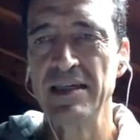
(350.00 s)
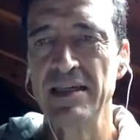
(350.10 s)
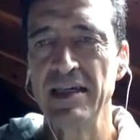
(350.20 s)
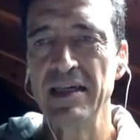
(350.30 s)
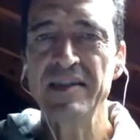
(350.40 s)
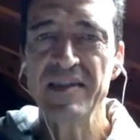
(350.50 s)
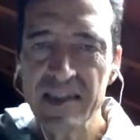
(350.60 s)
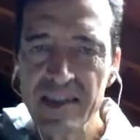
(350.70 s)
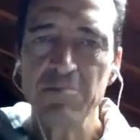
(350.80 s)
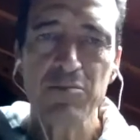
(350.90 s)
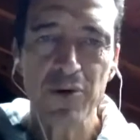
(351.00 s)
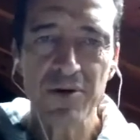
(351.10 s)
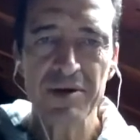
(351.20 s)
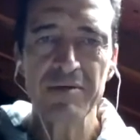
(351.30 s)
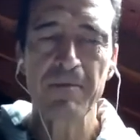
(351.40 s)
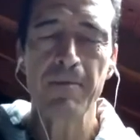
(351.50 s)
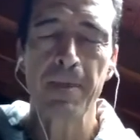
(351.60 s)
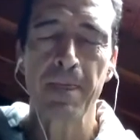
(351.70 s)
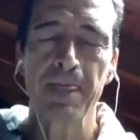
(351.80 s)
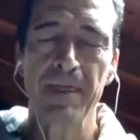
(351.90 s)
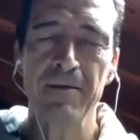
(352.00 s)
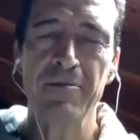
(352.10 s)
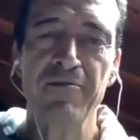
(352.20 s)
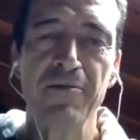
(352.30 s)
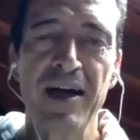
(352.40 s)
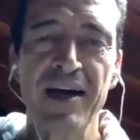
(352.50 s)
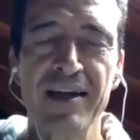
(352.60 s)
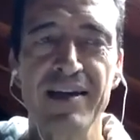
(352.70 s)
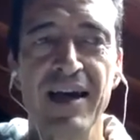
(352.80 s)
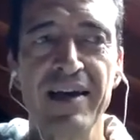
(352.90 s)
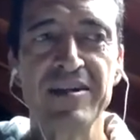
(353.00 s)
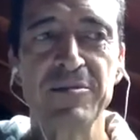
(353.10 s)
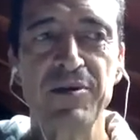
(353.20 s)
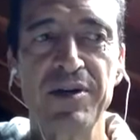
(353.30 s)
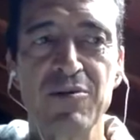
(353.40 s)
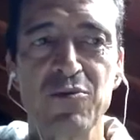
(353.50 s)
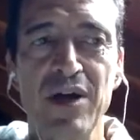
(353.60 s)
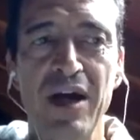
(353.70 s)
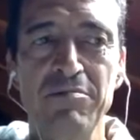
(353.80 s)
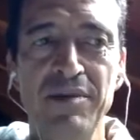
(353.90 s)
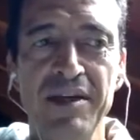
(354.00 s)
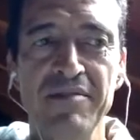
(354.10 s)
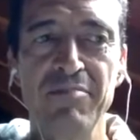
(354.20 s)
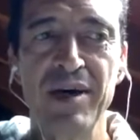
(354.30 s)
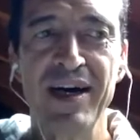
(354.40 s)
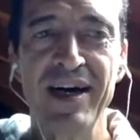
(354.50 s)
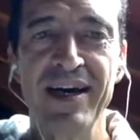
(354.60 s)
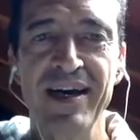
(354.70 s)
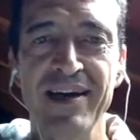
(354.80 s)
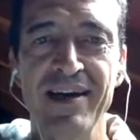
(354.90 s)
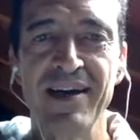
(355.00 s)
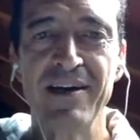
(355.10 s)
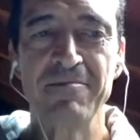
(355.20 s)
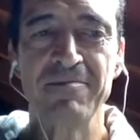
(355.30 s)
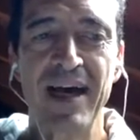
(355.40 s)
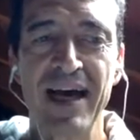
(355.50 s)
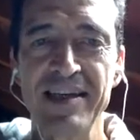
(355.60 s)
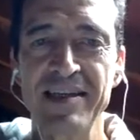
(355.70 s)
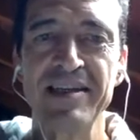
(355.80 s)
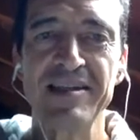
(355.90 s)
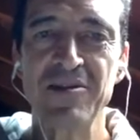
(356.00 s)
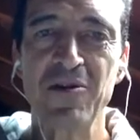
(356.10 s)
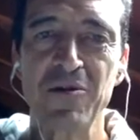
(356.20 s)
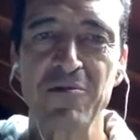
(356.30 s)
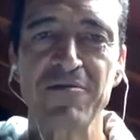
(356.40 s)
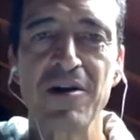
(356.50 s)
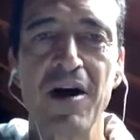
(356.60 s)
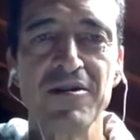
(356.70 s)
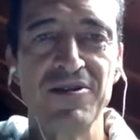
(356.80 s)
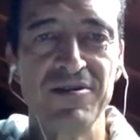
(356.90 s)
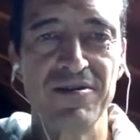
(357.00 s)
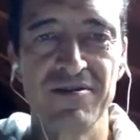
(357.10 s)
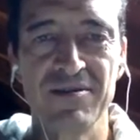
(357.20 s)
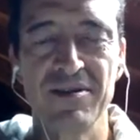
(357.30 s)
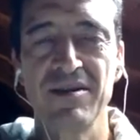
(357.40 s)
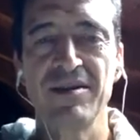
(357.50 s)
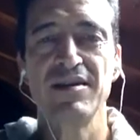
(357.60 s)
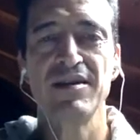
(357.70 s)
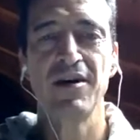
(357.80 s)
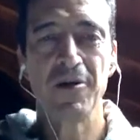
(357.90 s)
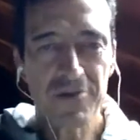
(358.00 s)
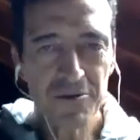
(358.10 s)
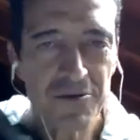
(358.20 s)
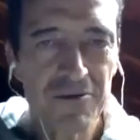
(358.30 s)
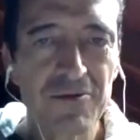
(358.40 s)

it's important before I explain what I mean by adding this note of caution, although